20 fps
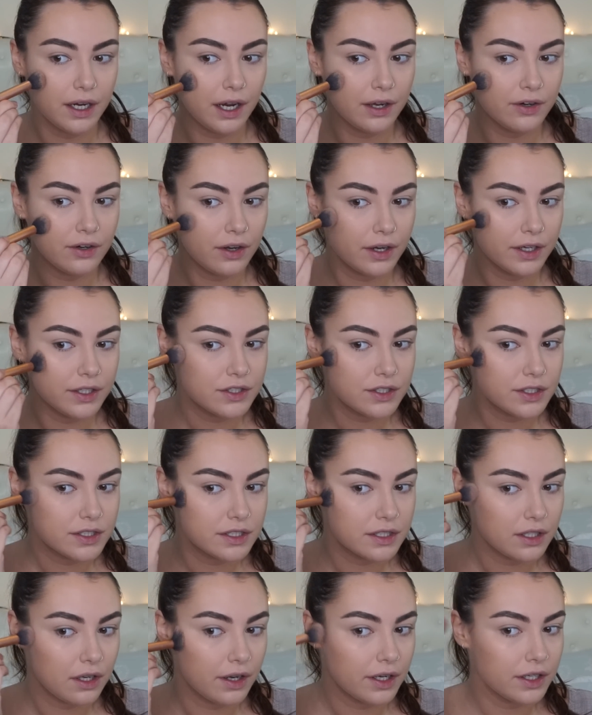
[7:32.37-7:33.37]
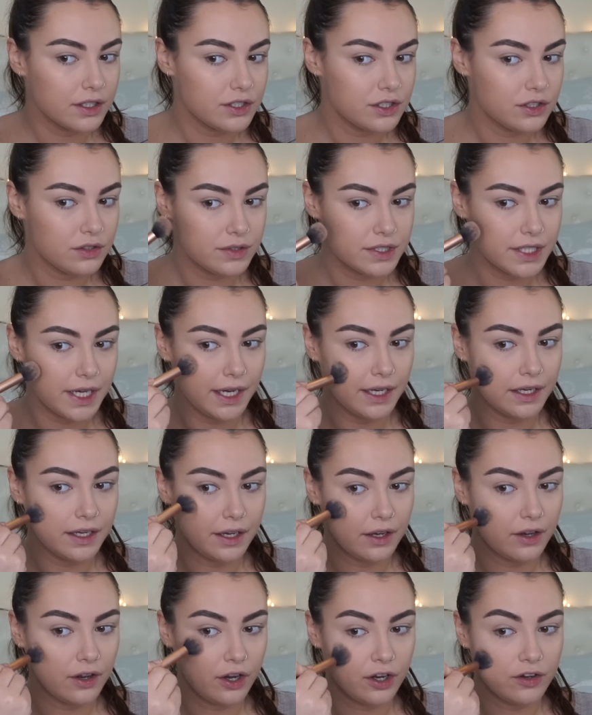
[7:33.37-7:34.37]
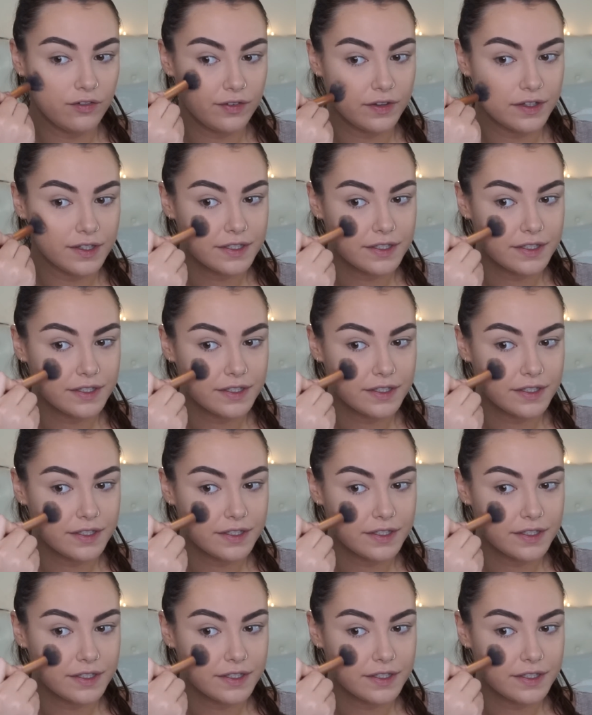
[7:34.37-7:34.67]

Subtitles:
And I just like to take it over